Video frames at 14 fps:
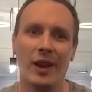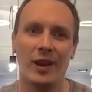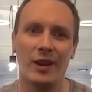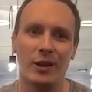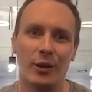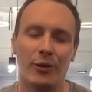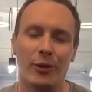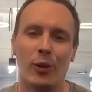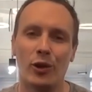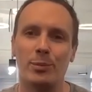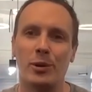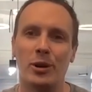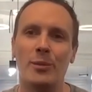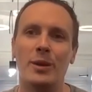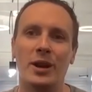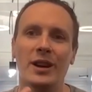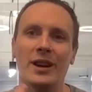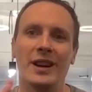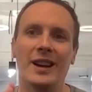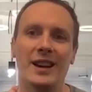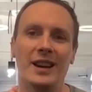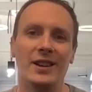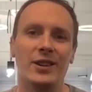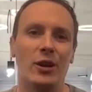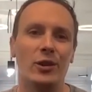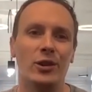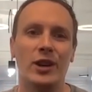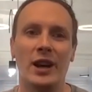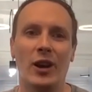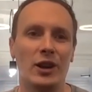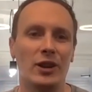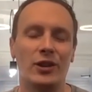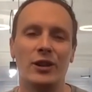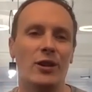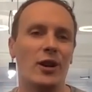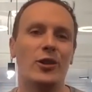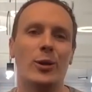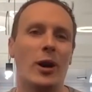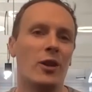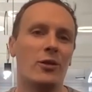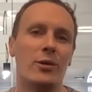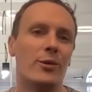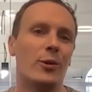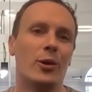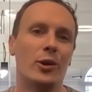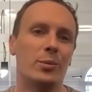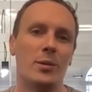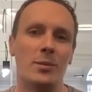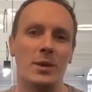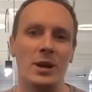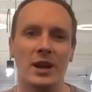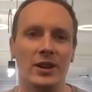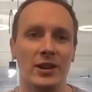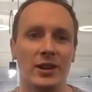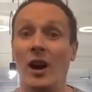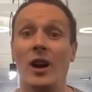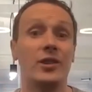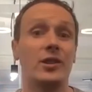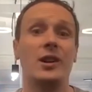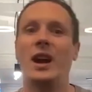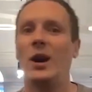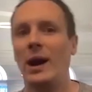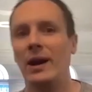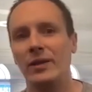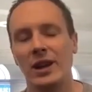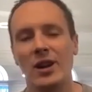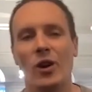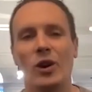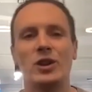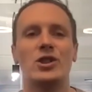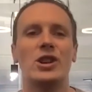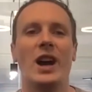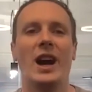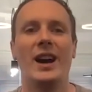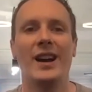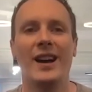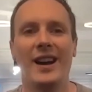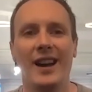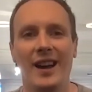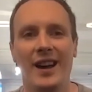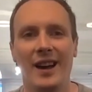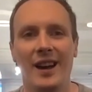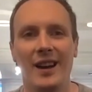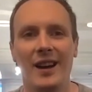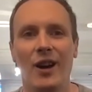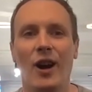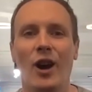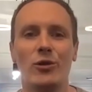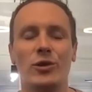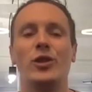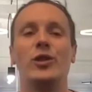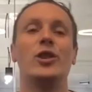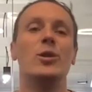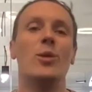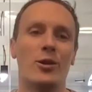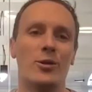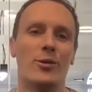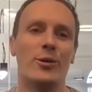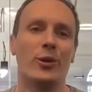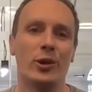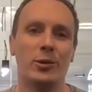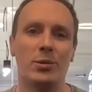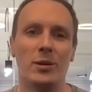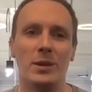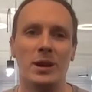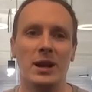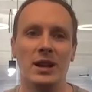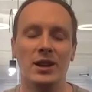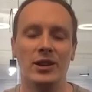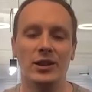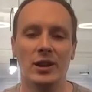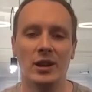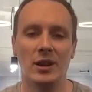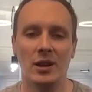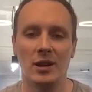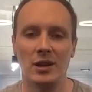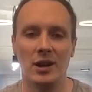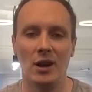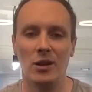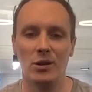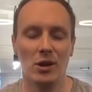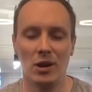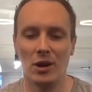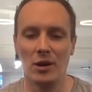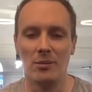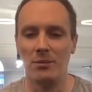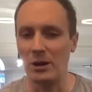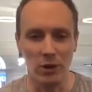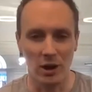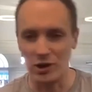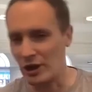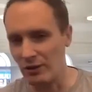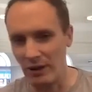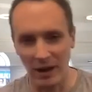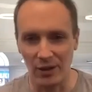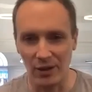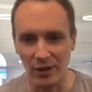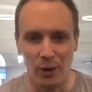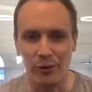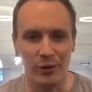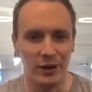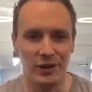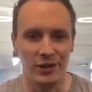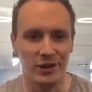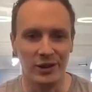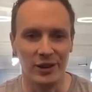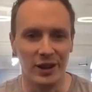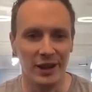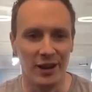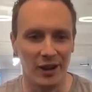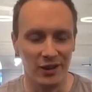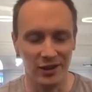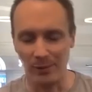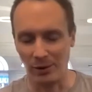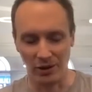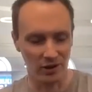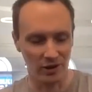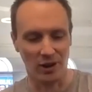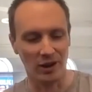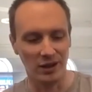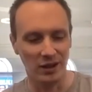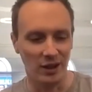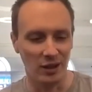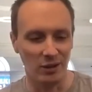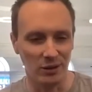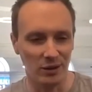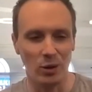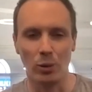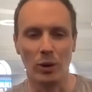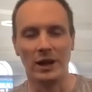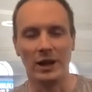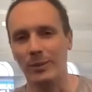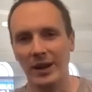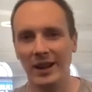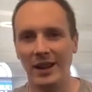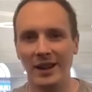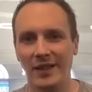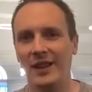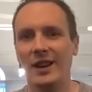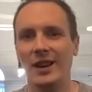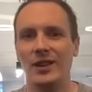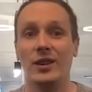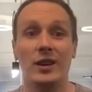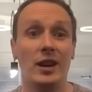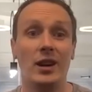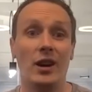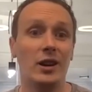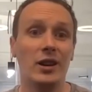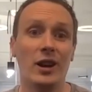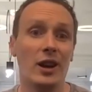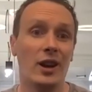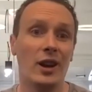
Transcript: you got thoughts per minute. So say like zero to 100 thoughts per minute is like us now having a nice chat. You know, 100 to 200 thoughts per minute is, you know, me rushing around the office and then like someone's like you know calling me and then this and then like